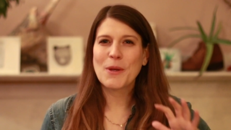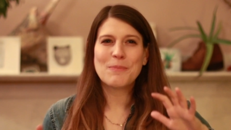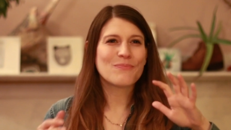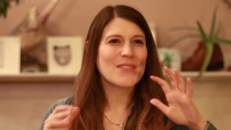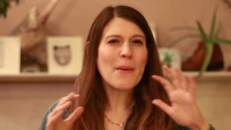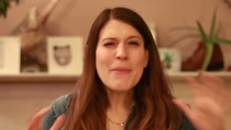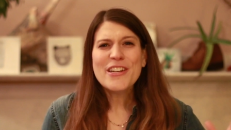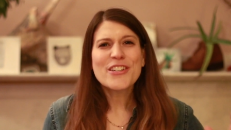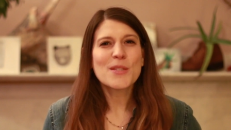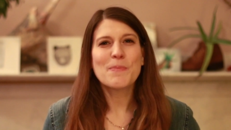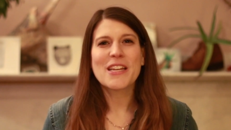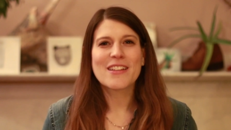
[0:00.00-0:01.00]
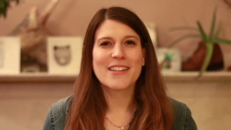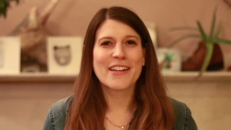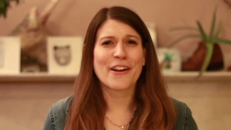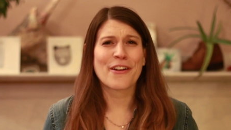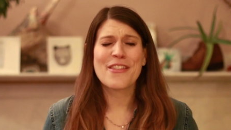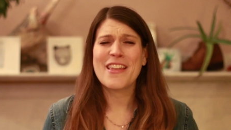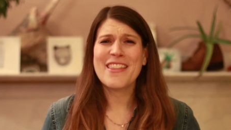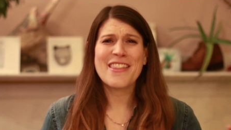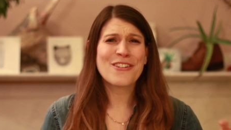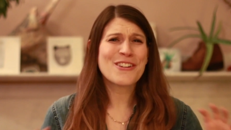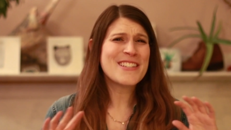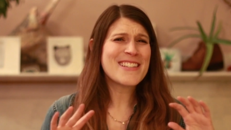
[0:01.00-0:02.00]
but let me just be clear that
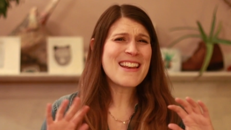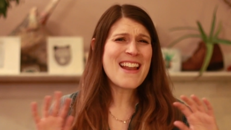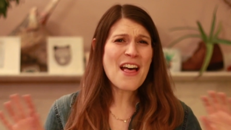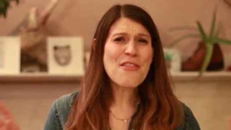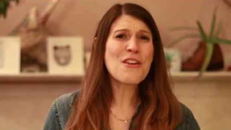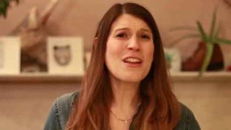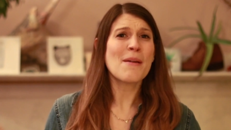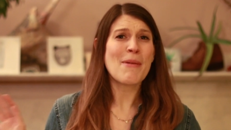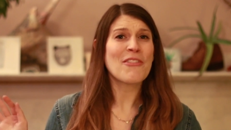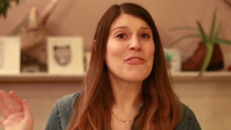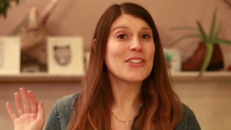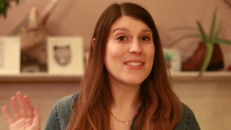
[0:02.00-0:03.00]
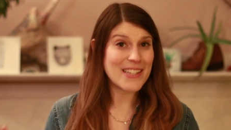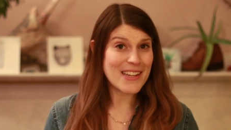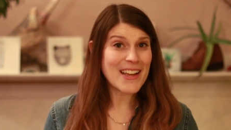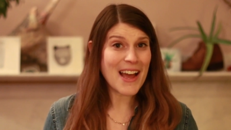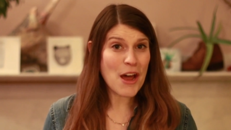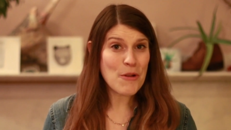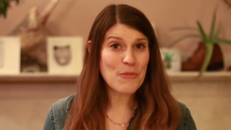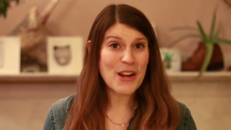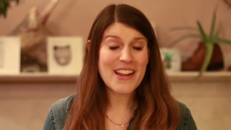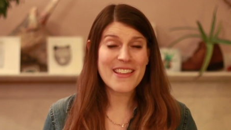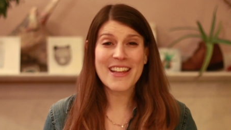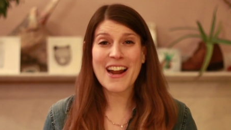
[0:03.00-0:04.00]
there is nothing about the Zika
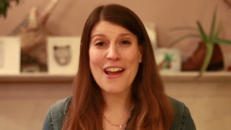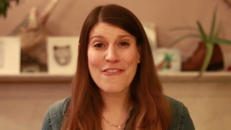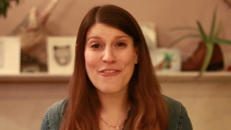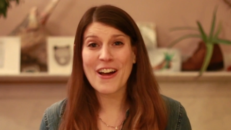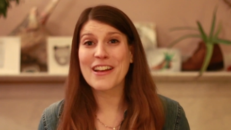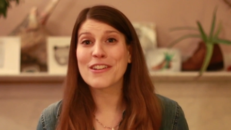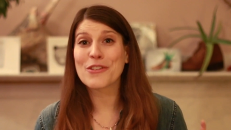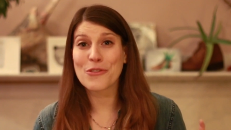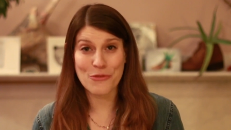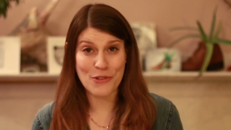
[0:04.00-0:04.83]
outbreak that I find